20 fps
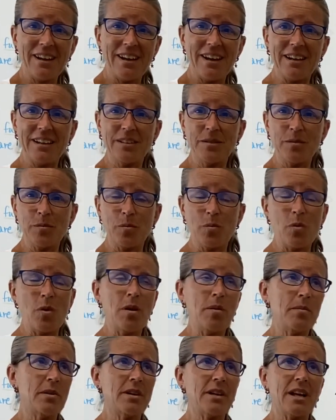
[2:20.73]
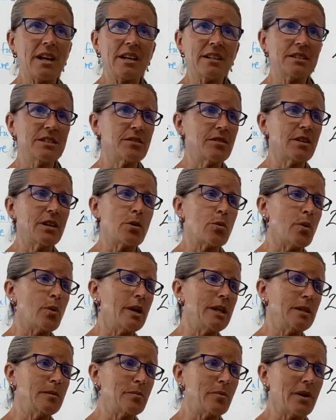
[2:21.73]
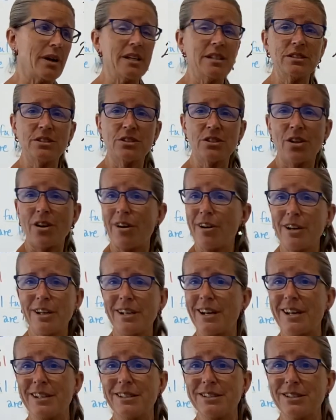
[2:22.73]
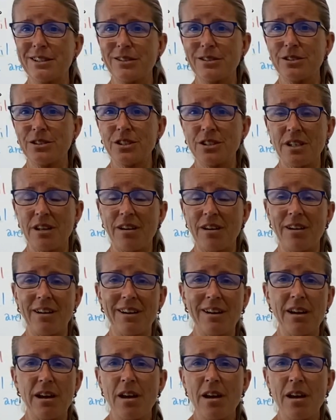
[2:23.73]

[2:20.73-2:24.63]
And Walmart has their Equate brand, Target has their generic,